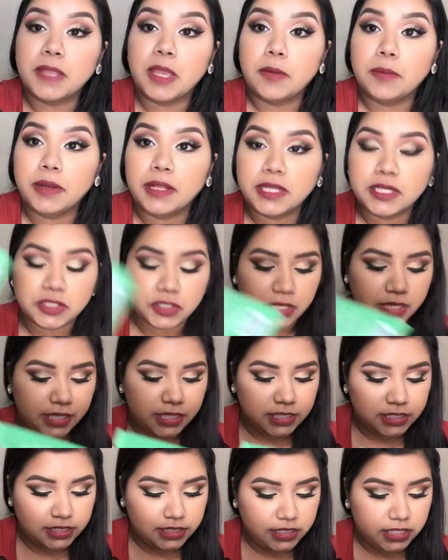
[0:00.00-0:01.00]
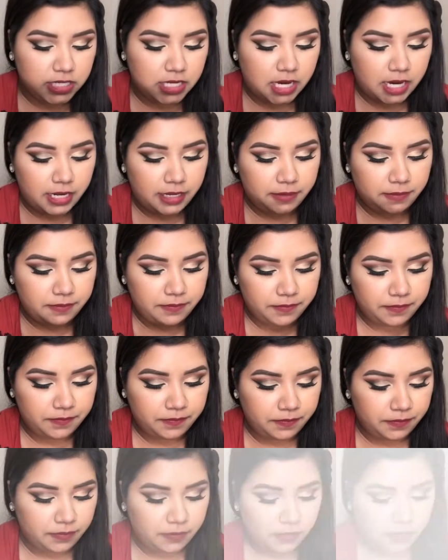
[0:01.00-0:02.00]
I'll probably try this tonight.
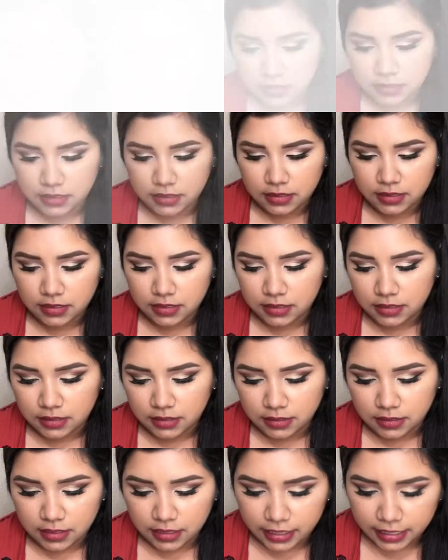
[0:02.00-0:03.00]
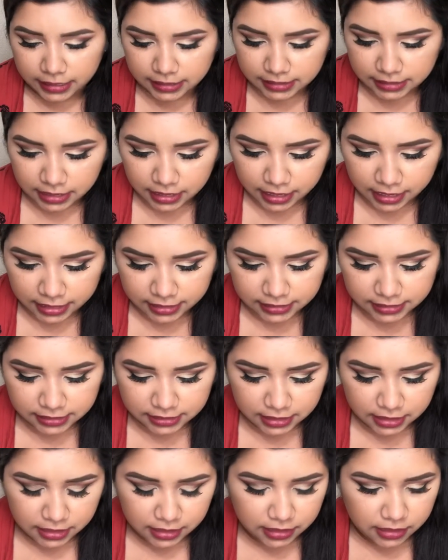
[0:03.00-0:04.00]
The next thing I
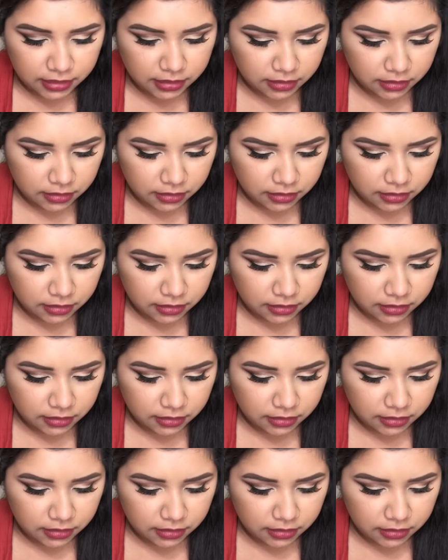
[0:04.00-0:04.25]
see